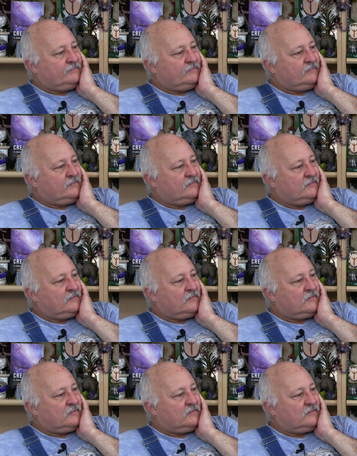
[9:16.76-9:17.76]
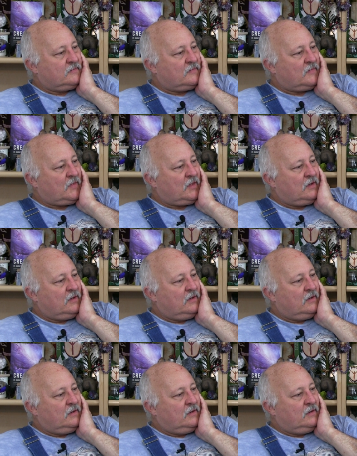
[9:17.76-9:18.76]

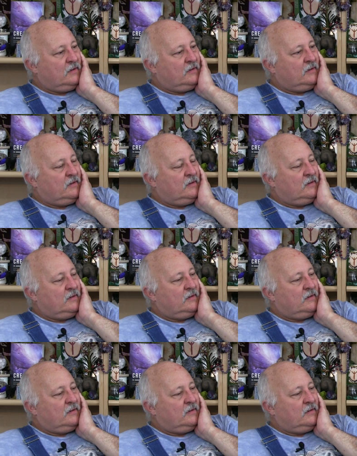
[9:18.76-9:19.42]
Nobody speaks.